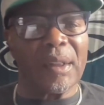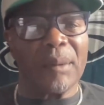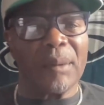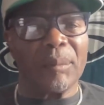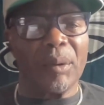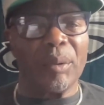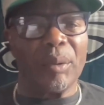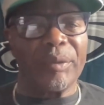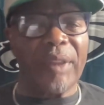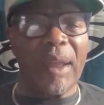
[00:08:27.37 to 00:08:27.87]

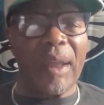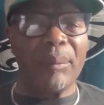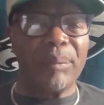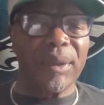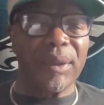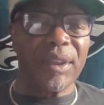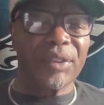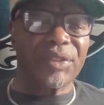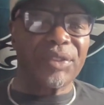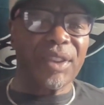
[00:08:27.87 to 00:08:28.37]
but with that
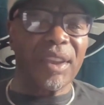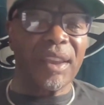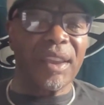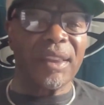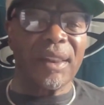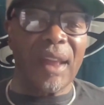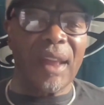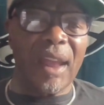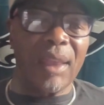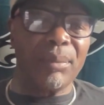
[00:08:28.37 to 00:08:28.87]
being
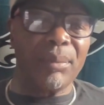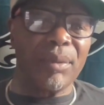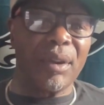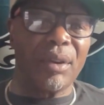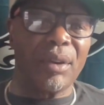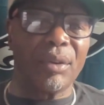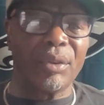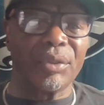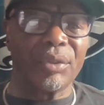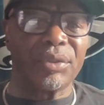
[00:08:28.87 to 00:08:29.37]
said, I am your
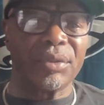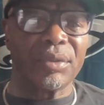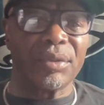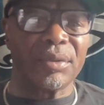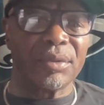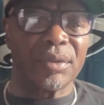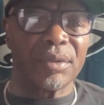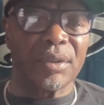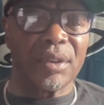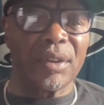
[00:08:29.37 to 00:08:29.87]
host.
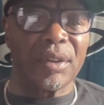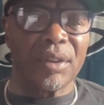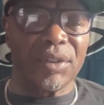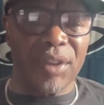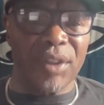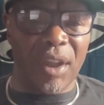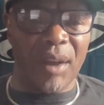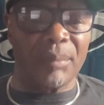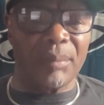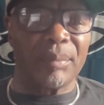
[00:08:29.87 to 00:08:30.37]

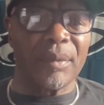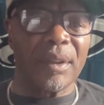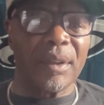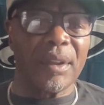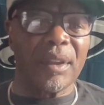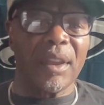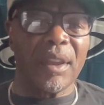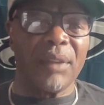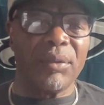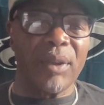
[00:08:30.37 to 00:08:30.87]
Yep.
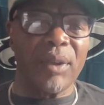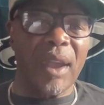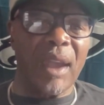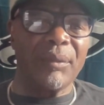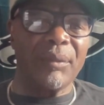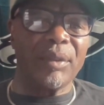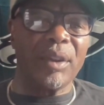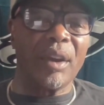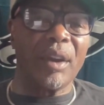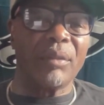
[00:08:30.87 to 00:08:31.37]
If you
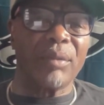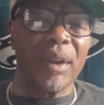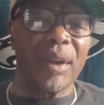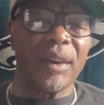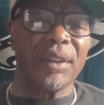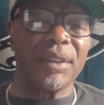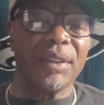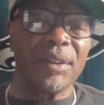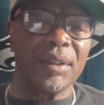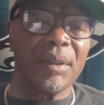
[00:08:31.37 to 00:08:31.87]
haven't
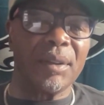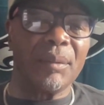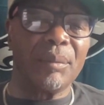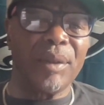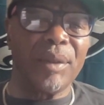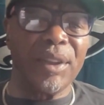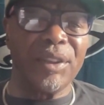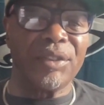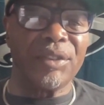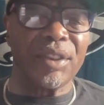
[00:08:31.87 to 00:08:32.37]
already,
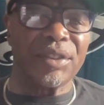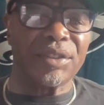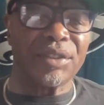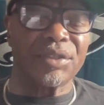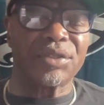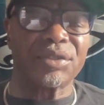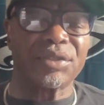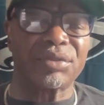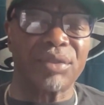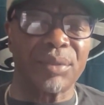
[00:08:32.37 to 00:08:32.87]
please hit the
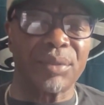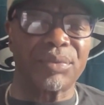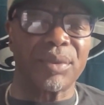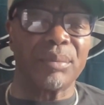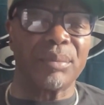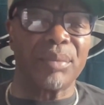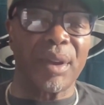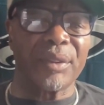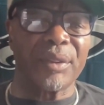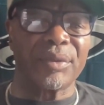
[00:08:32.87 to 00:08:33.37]

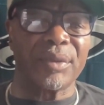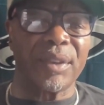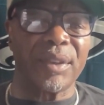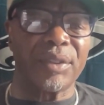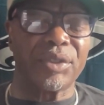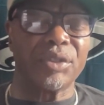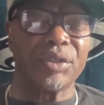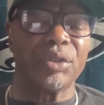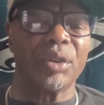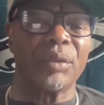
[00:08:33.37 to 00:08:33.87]
subscription button,
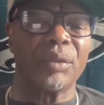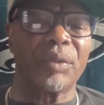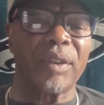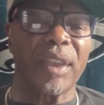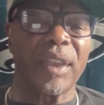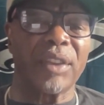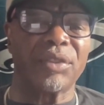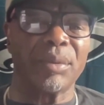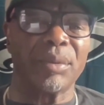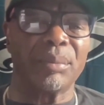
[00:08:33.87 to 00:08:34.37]
hit the
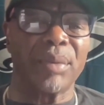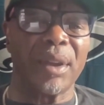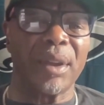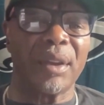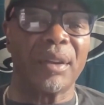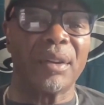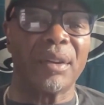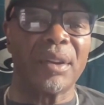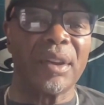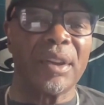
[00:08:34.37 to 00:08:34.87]
notification
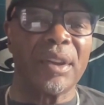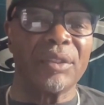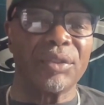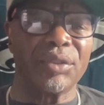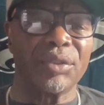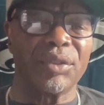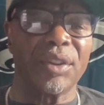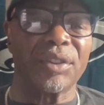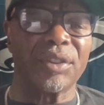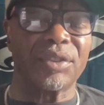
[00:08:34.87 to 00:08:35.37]
bell
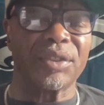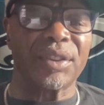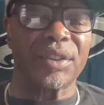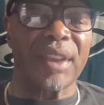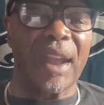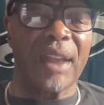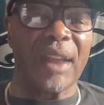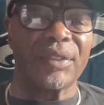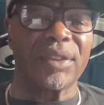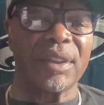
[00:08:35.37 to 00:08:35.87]
so you can get this
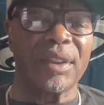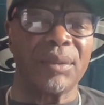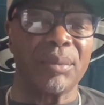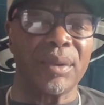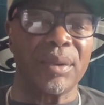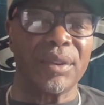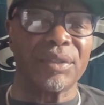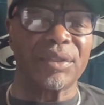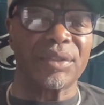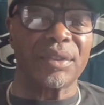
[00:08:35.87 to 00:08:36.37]
content
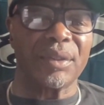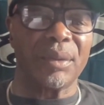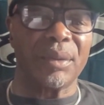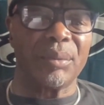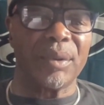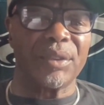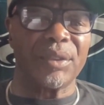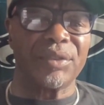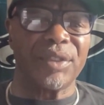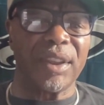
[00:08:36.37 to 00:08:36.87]
when it's
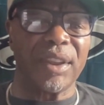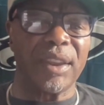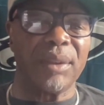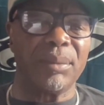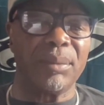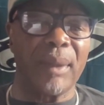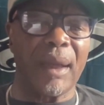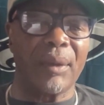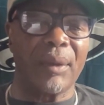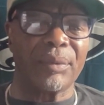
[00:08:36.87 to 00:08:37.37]

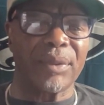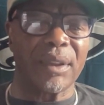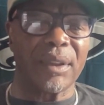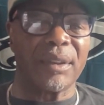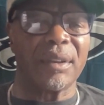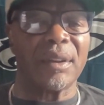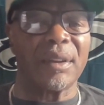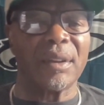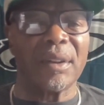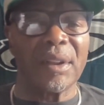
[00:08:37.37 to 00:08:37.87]
deemed out
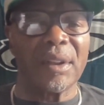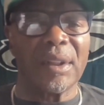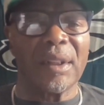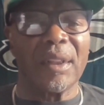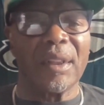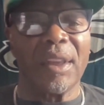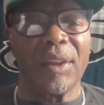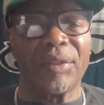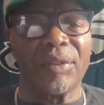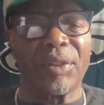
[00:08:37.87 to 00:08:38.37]
there.
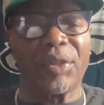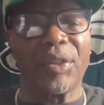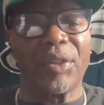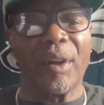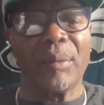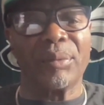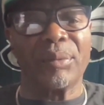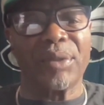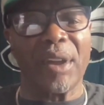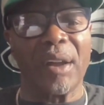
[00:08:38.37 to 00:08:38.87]
Hit the
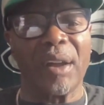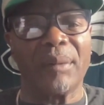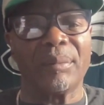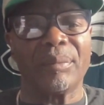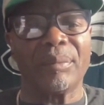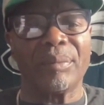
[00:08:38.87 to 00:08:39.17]
thumbs up